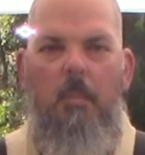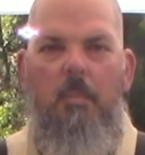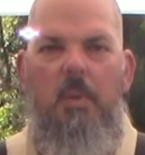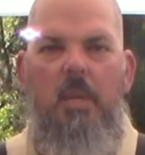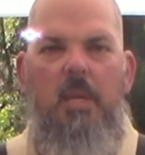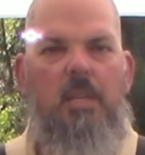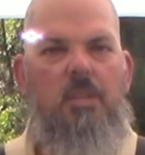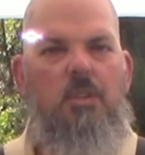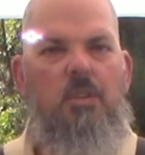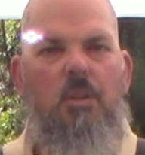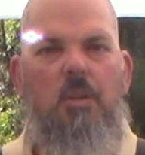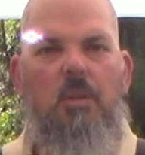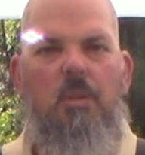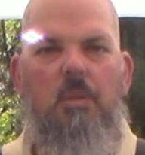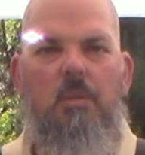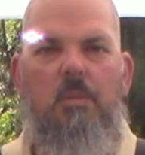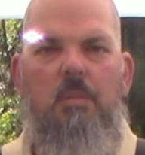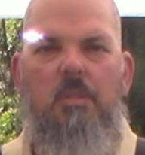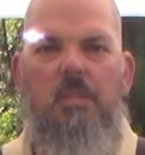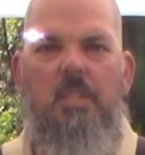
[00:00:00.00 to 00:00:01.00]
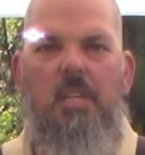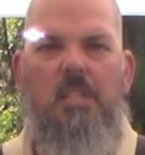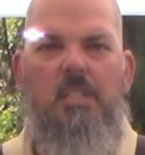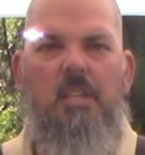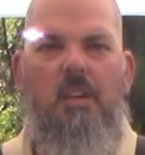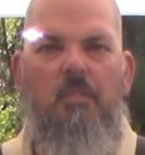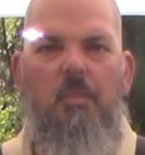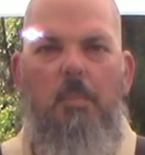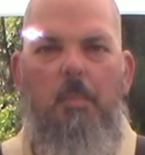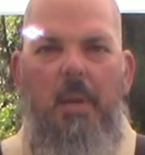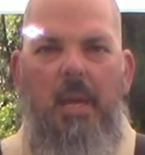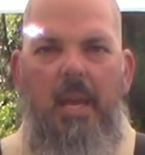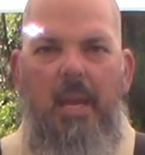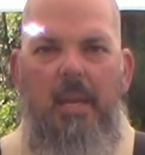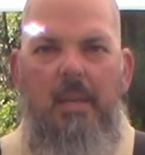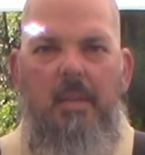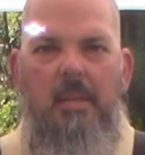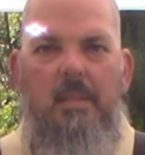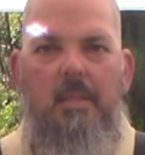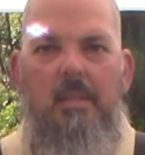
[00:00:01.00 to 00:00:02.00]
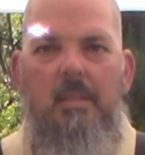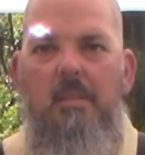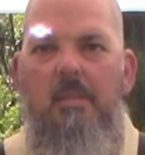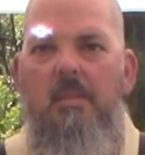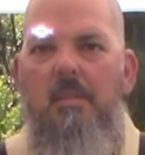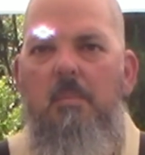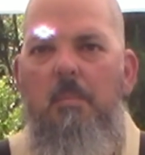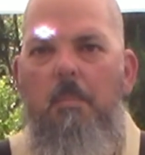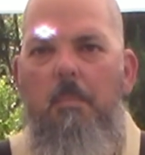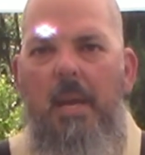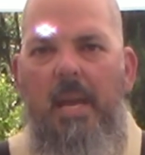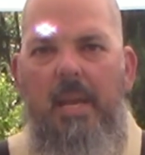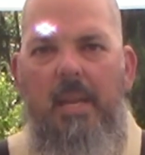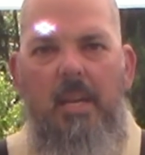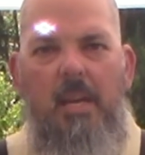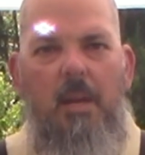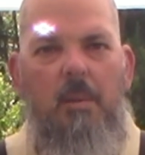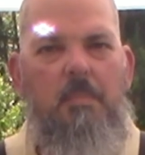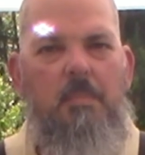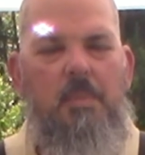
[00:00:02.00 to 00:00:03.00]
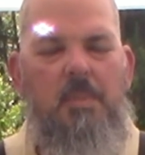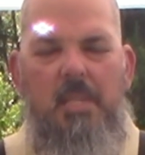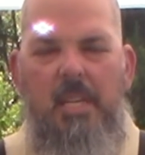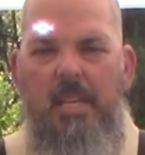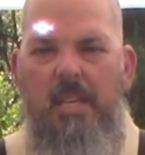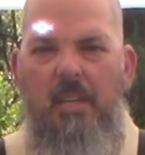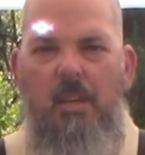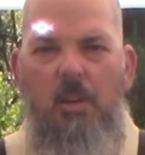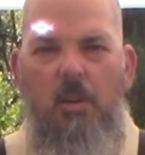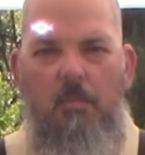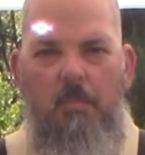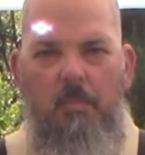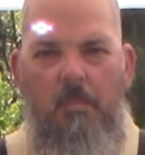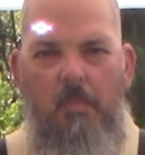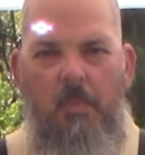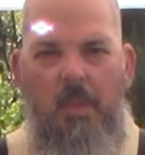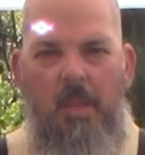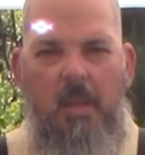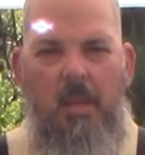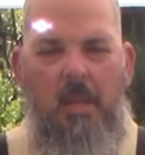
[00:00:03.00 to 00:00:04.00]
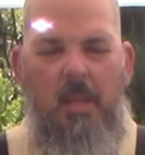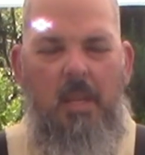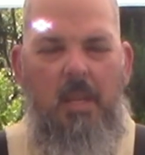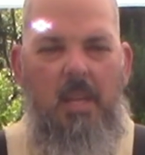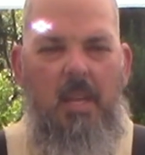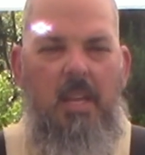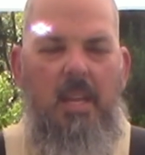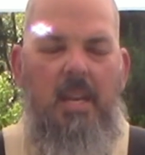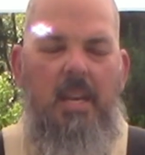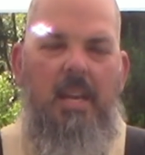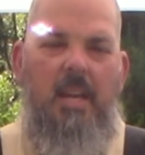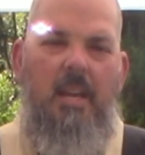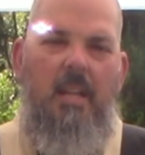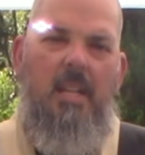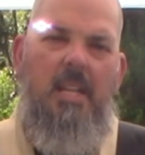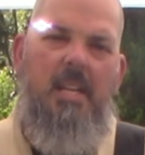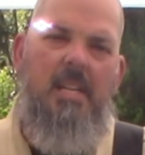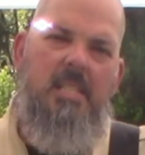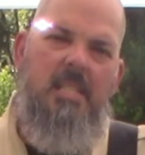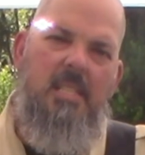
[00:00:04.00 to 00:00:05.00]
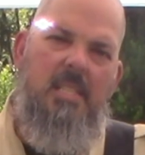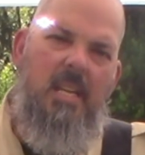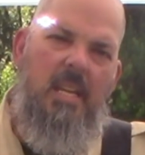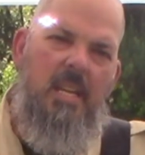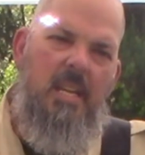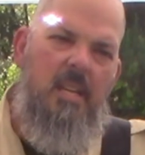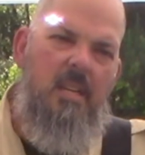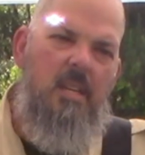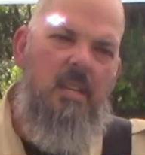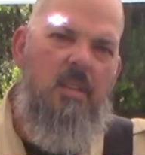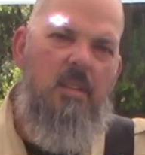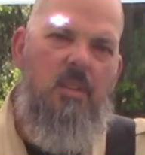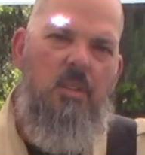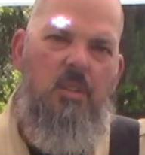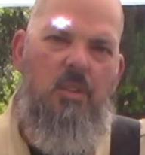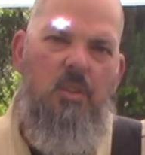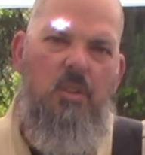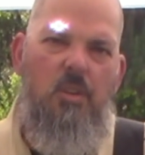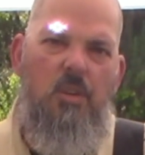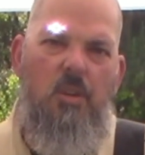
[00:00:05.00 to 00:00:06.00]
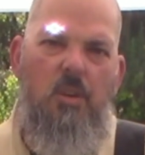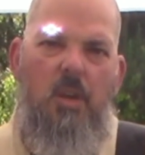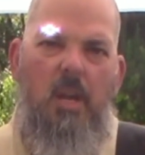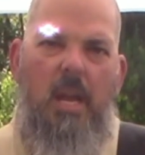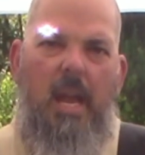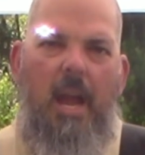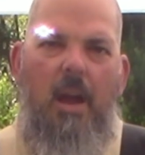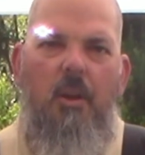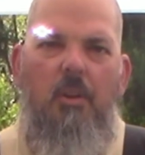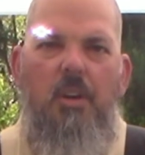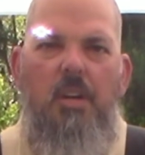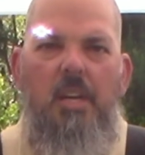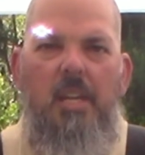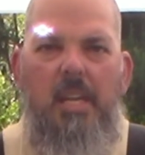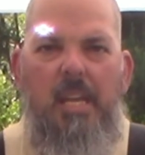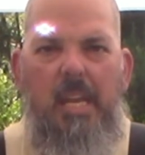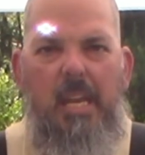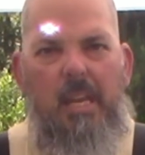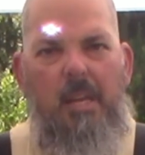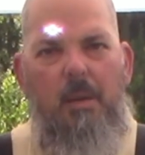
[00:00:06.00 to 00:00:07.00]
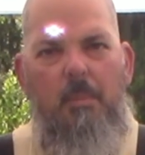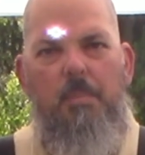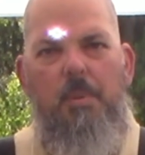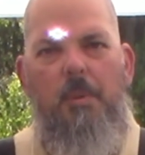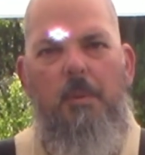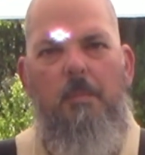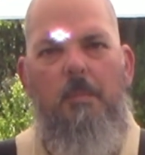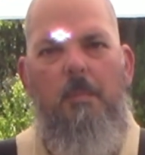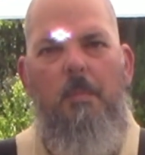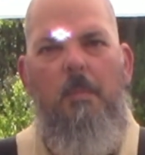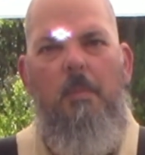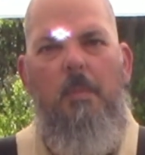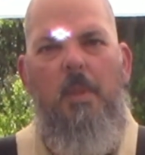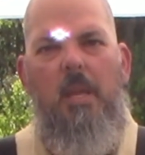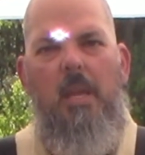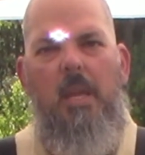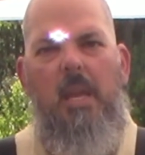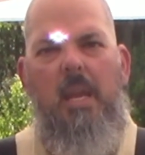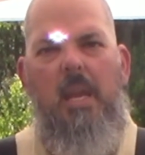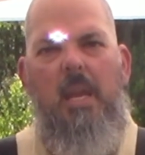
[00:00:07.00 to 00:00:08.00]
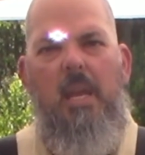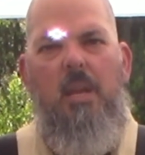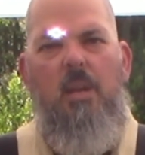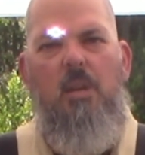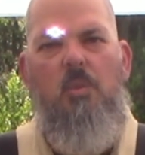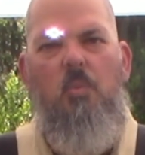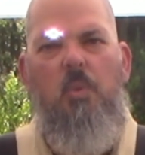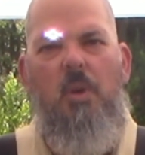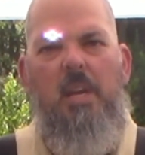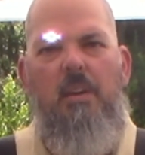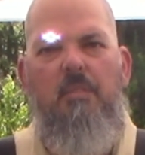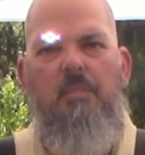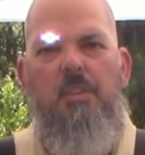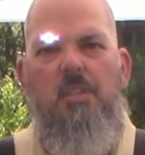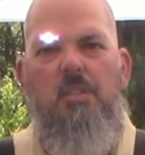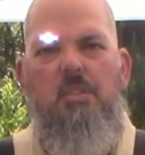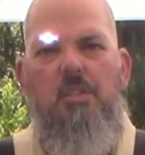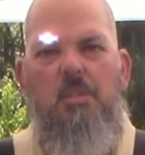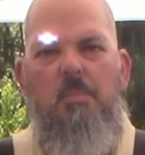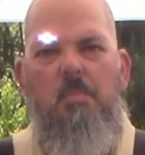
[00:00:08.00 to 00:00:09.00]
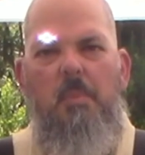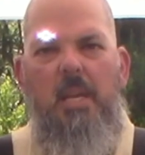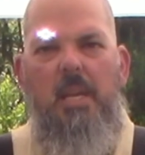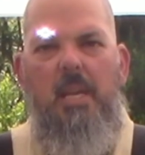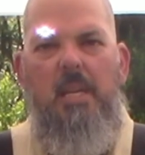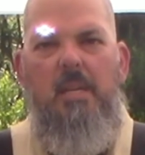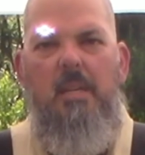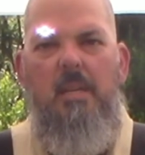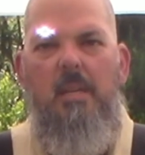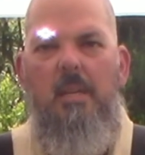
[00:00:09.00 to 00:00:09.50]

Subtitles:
in your Dutch oven bag, pack it up, take it home. Now let's say you're out on a camp and whatever you just made